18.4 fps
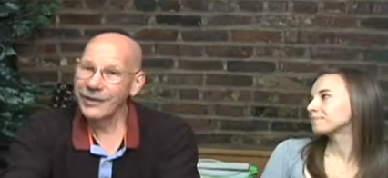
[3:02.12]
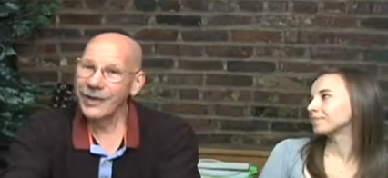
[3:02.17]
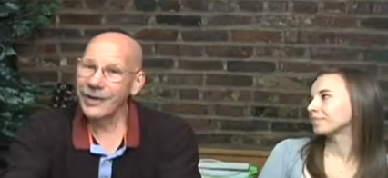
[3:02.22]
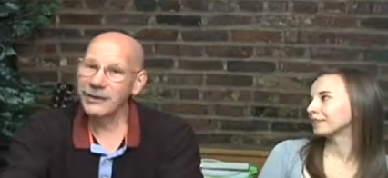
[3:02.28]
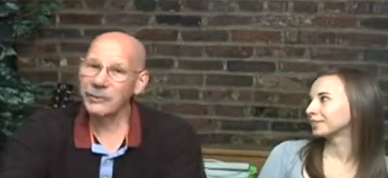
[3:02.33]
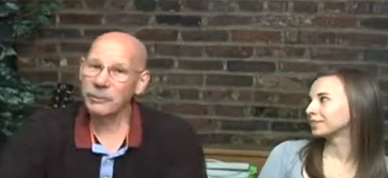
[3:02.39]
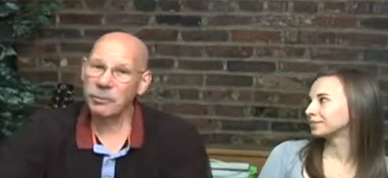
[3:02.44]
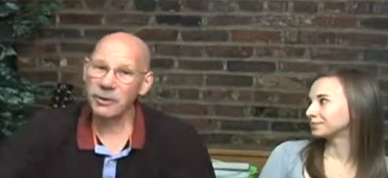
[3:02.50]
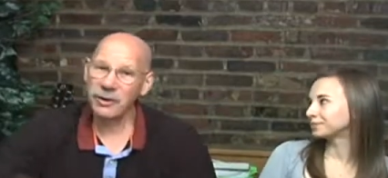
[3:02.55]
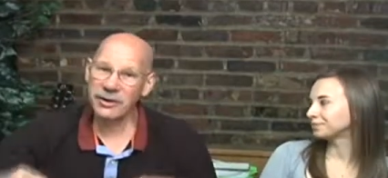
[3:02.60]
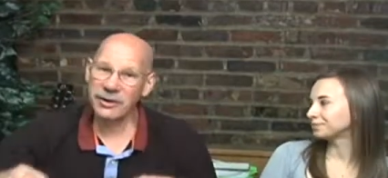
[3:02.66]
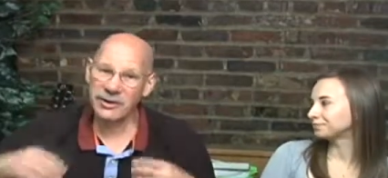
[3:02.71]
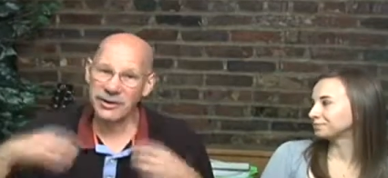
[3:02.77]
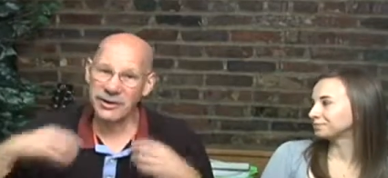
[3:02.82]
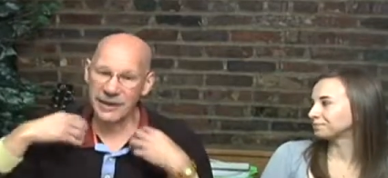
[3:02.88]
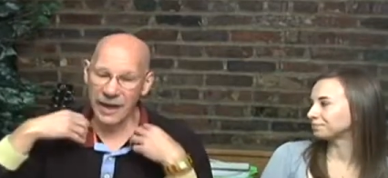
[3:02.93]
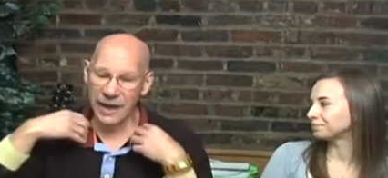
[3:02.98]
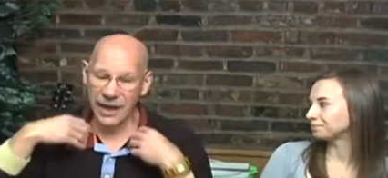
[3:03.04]
Speaker 1: That's pretty
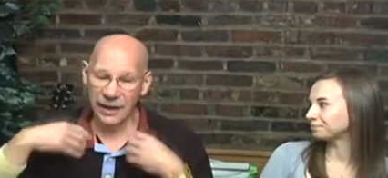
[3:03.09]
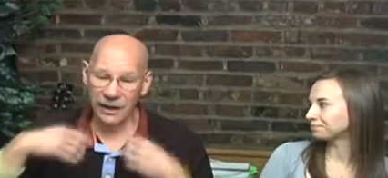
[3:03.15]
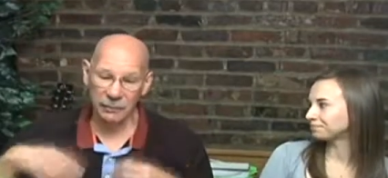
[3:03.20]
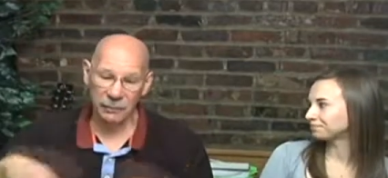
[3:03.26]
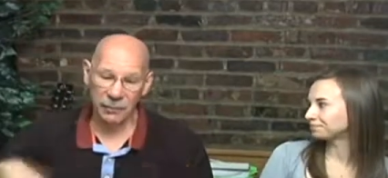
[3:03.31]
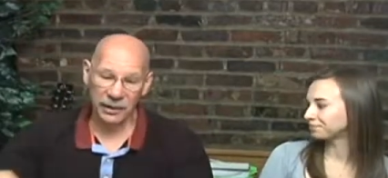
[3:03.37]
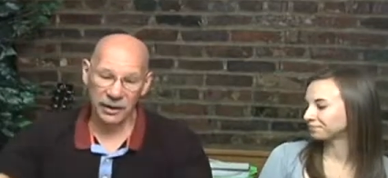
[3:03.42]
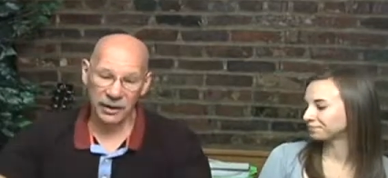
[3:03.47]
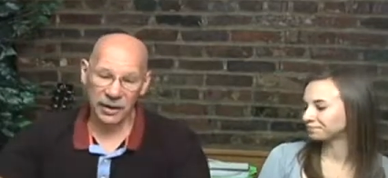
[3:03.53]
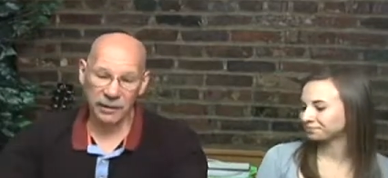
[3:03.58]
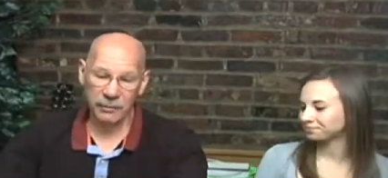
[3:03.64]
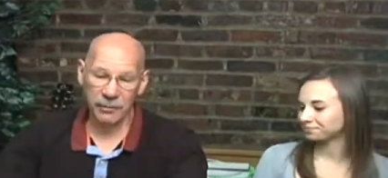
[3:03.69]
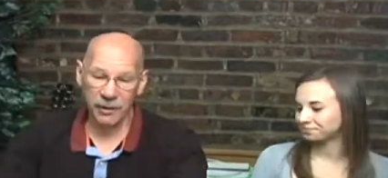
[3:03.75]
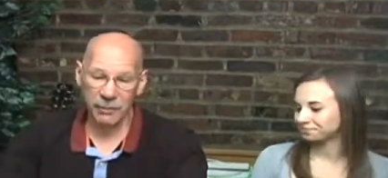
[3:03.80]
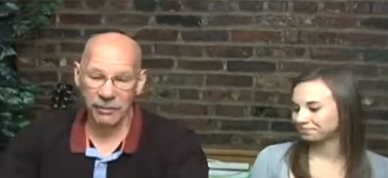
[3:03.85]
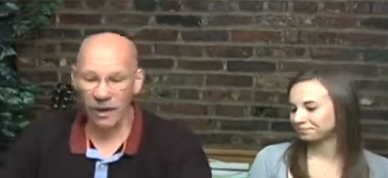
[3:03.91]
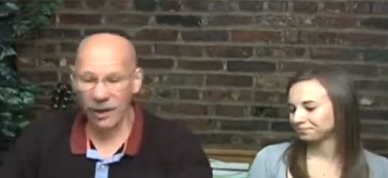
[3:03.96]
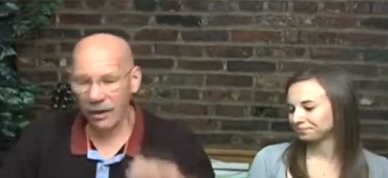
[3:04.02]
styling, but
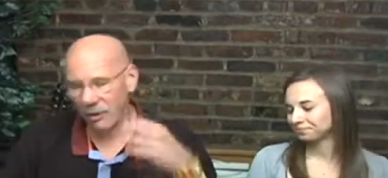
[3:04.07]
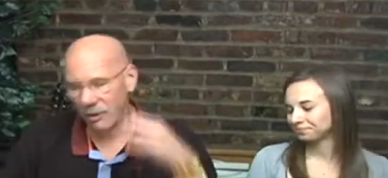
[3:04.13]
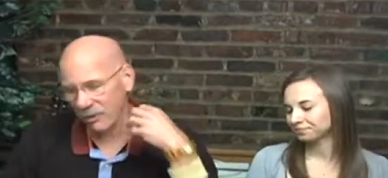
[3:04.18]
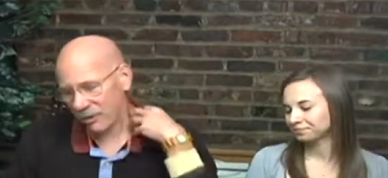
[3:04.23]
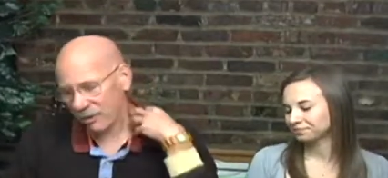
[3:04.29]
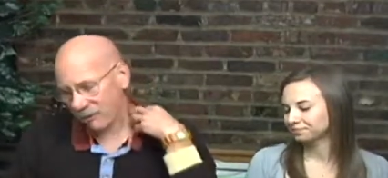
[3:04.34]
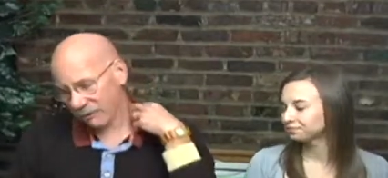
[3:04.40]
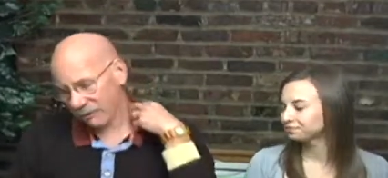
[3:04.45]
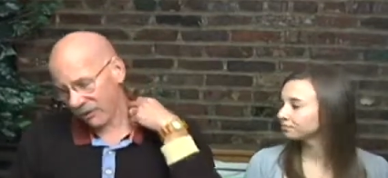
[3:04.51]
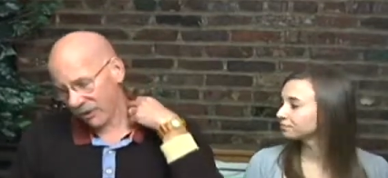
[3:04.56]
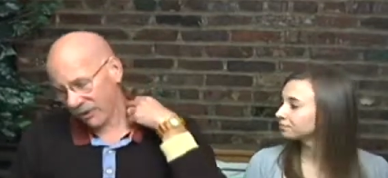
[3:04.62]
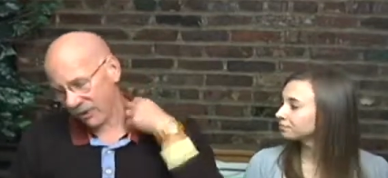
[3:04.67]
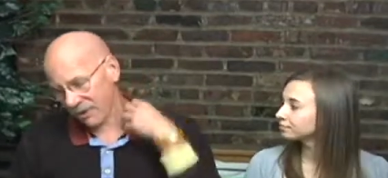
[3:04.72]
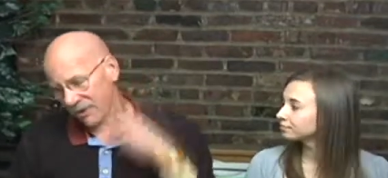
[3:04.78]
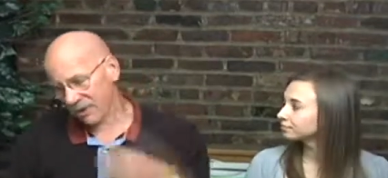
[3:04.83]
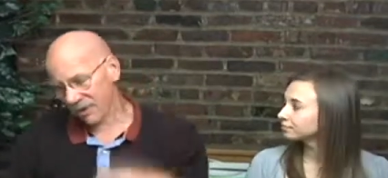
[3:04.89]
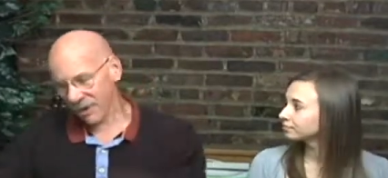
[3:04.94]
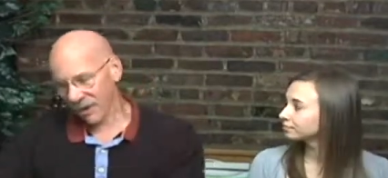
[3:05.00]
maybe I'll hold it in front of
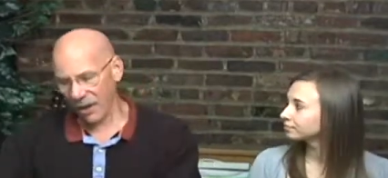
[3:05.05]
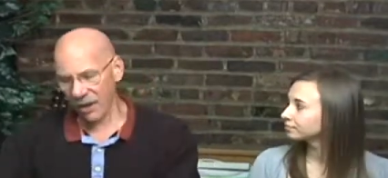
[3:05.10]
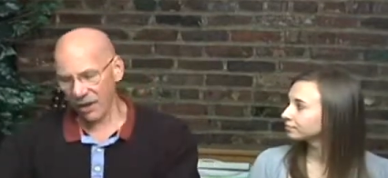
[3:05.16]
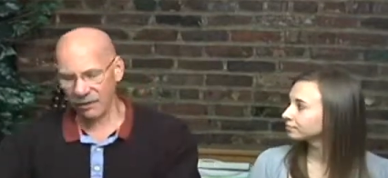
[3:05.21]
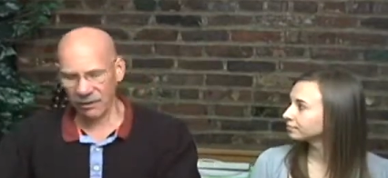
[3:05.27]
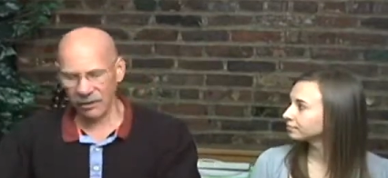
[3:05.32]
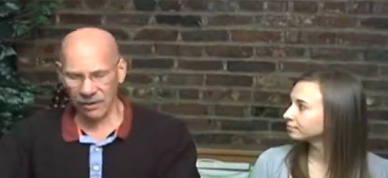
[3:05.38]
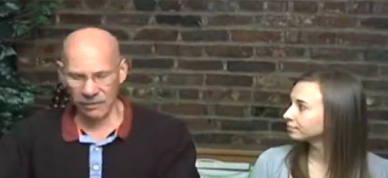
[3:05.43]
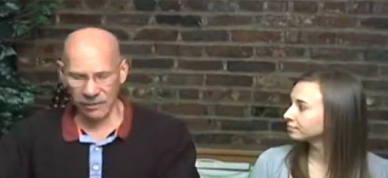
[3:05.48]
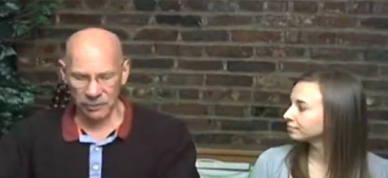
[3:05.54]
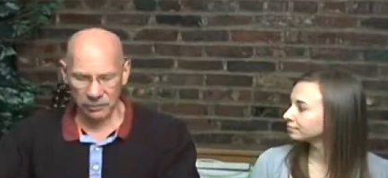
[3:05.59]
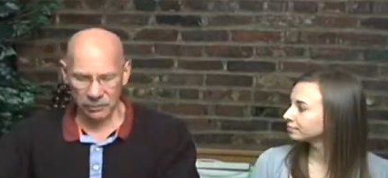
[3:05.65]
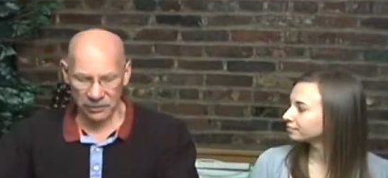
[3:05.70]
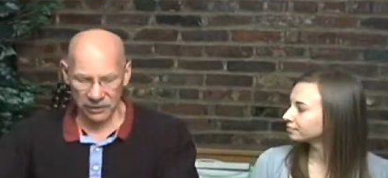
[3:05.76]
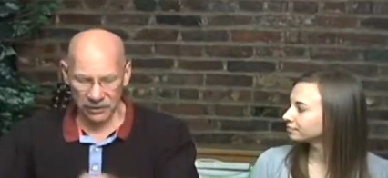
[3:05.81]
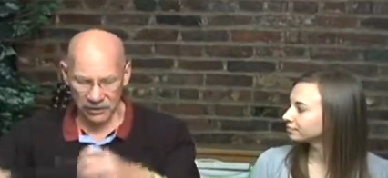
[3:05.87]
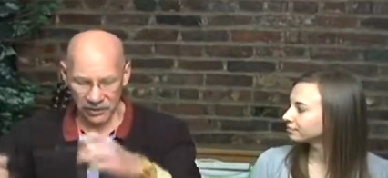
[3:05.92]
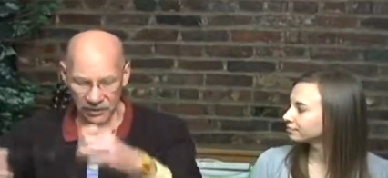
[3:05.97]
this collar. I'm gonna
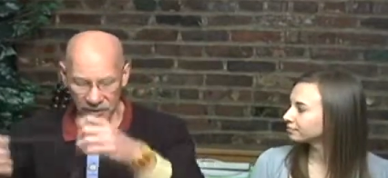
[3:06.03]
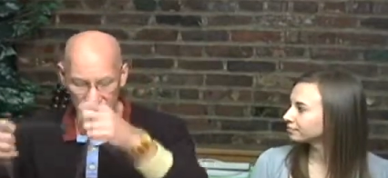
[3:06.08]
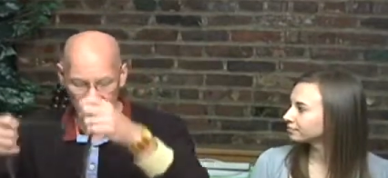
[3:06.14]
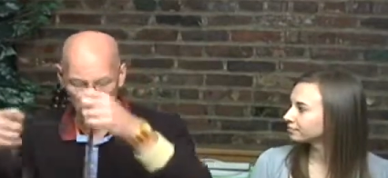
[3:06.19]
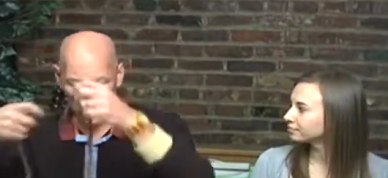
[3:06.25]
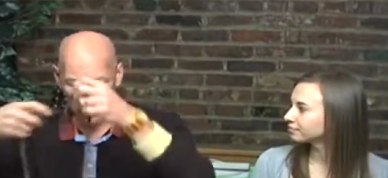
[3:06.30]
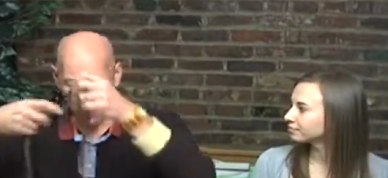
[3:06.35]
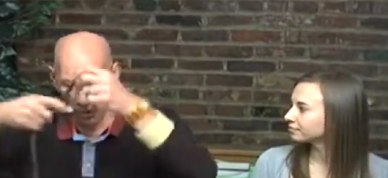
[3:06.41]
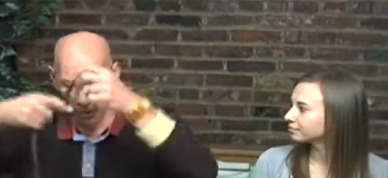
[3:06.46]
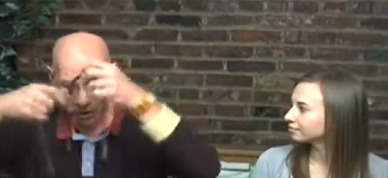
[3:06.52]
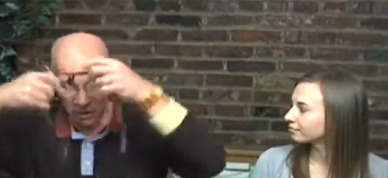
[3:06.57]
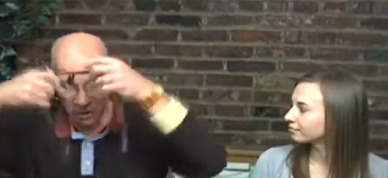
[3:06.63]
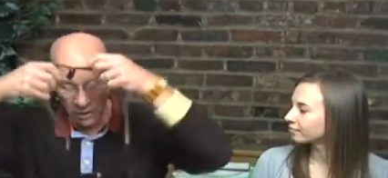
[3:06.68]
put this up here.